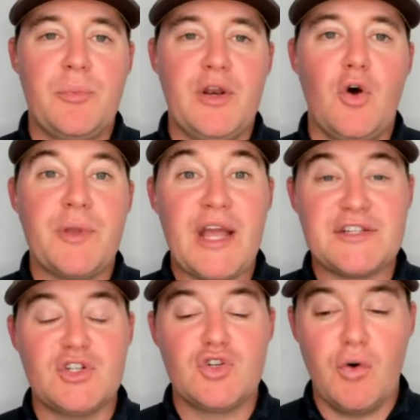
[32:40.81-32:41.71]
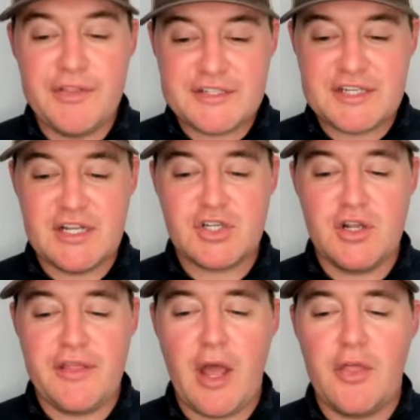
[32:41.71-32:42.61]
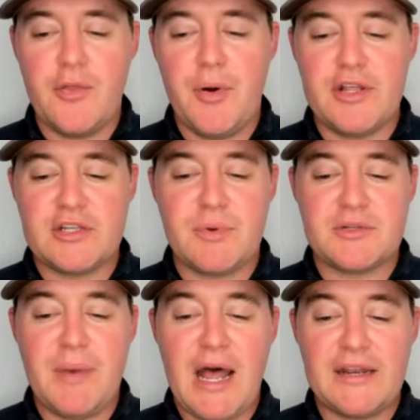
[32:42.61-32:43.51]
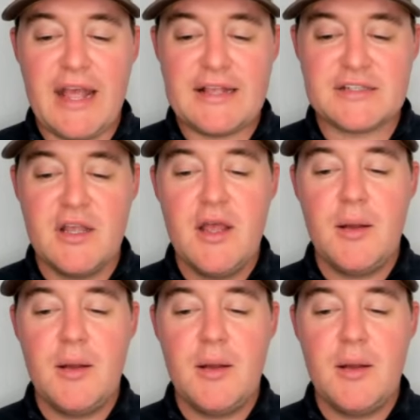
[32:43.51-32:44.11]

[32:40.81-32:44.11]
But hope you guys enjoyed this edition of the On the Pony Express podcast.